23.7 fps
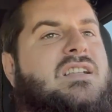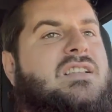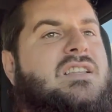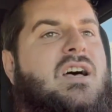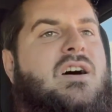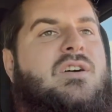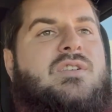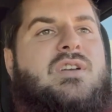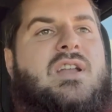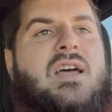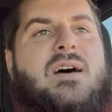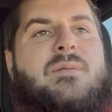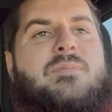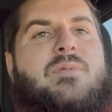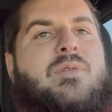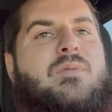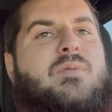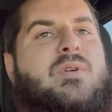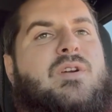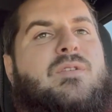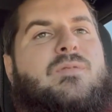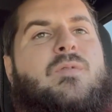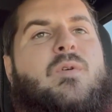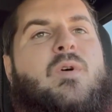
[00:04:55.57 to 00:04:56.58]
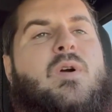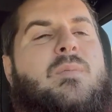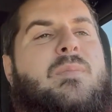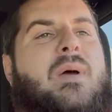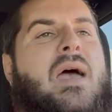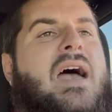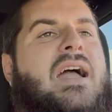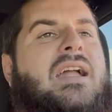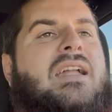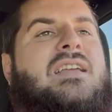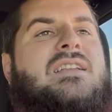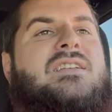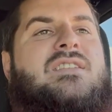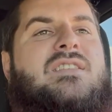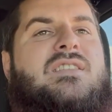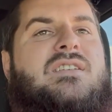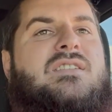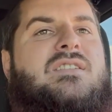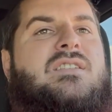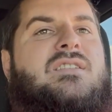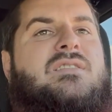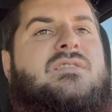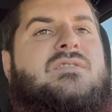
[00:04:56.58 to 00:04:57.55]
loading up 3 or 4 back into
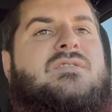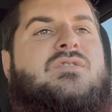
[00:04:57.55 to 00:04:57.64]
the